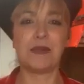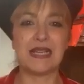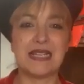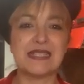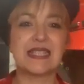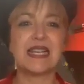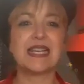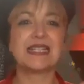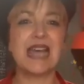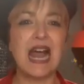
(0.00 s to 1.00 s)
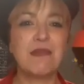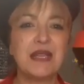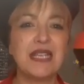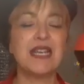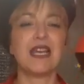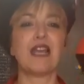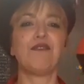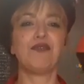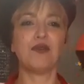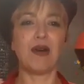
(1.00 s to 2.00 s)
please, tell me
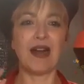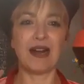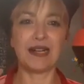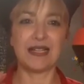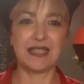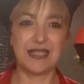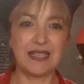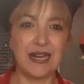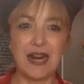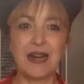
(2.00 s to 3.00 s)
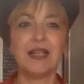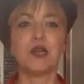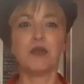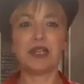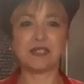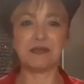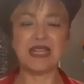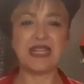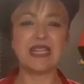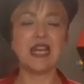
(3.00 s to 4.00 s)
if you are here with
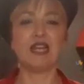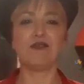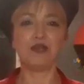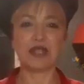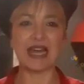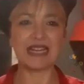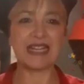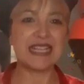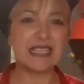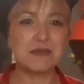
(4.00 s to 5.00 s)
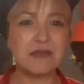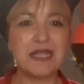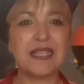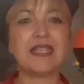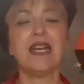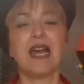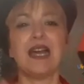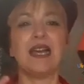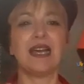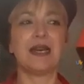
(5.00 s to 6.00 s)
me, if you can listen me,
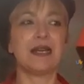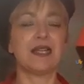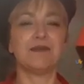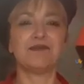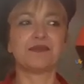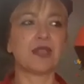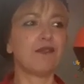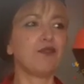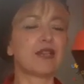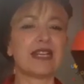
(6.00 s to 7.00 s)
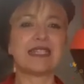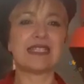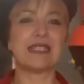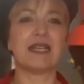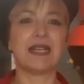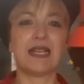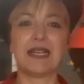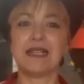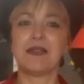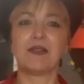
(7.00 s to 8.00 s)
if you can
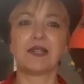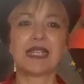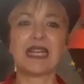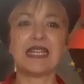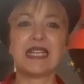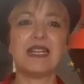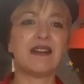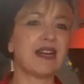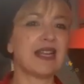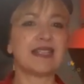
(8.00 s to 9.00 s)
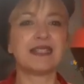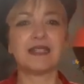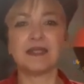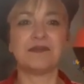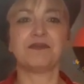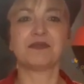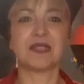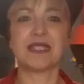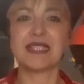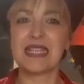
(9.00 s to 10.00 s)
hear
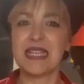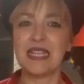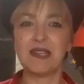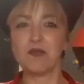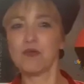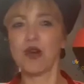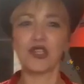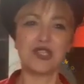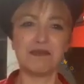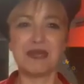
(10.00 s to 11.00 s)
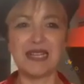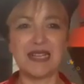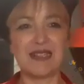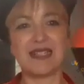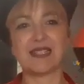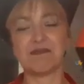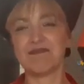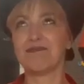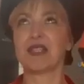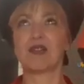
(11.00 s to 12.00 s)
and see, watching me, is
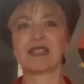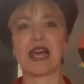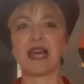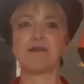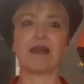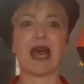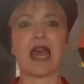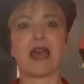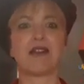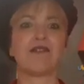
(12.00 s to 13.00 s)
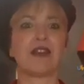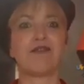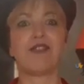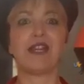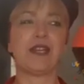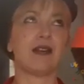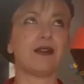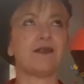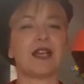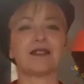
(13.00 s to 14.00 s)
because I have a
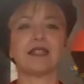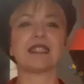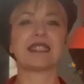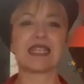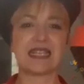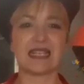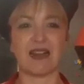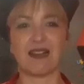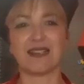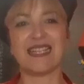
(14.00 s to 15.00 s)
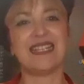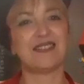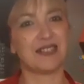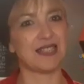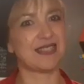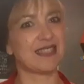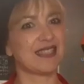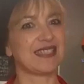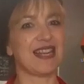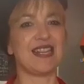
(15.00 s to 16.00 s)
fear that the signal, internet
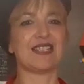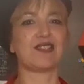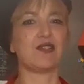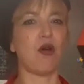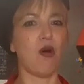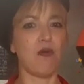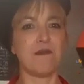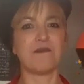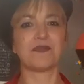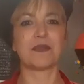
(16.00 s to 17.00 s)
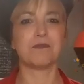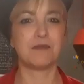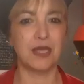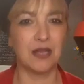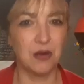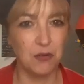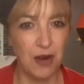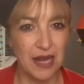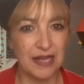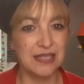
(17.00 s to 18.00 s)
signal, is not
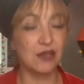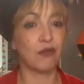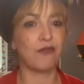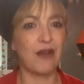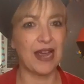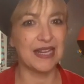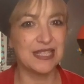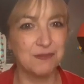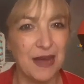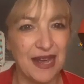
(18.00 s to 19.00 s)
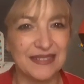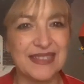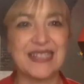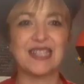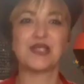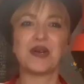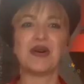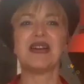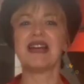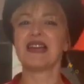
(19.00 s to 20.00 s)
it's not fine, it's bad here.
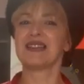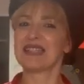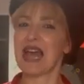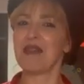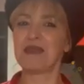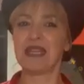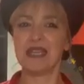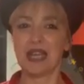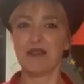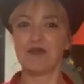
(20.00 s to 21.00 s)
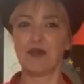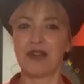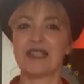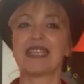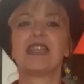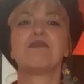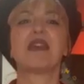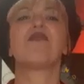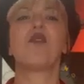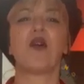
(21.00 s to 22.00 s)
So tell me if you are, give
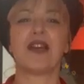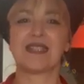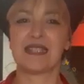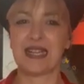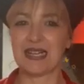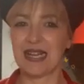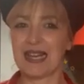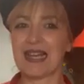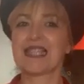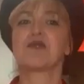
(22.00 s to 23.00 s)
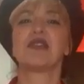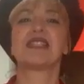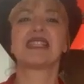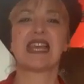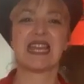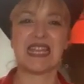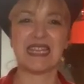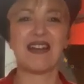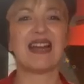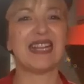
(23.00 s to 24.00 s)
me a voice, as we say
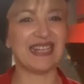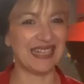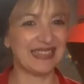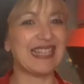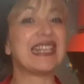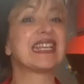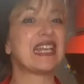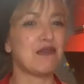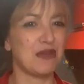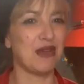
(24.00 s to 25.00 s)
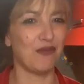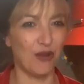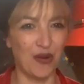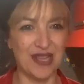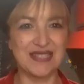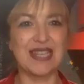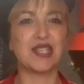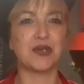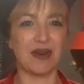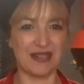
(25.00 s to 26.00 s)
here in Italy, give me a voice
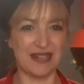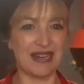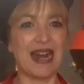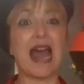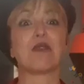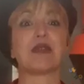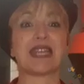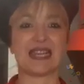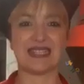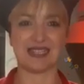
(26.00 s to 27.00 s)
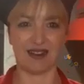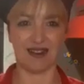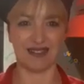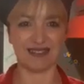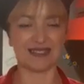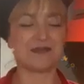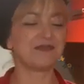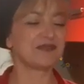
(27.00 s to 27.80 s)
that you are there and we can start.